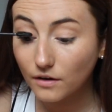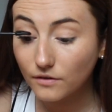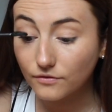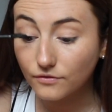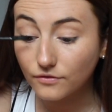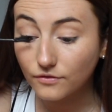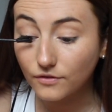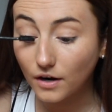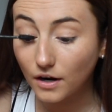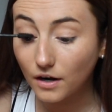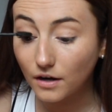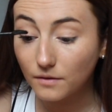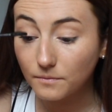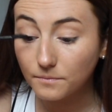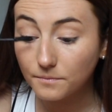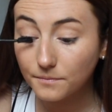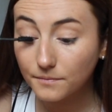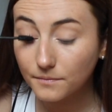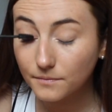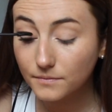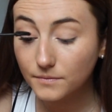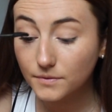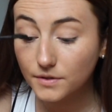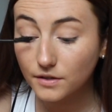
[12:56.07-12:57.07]
from
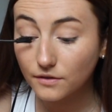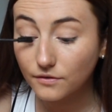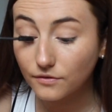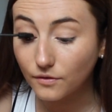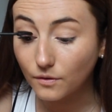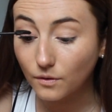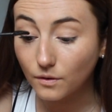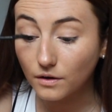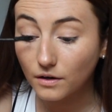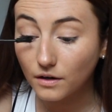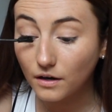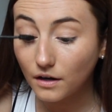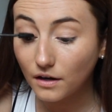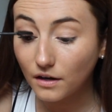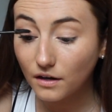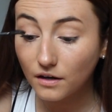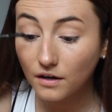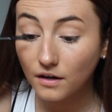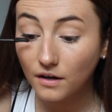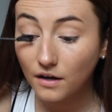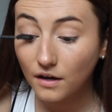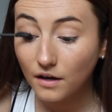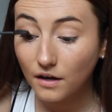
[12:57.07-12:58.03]
Sephora,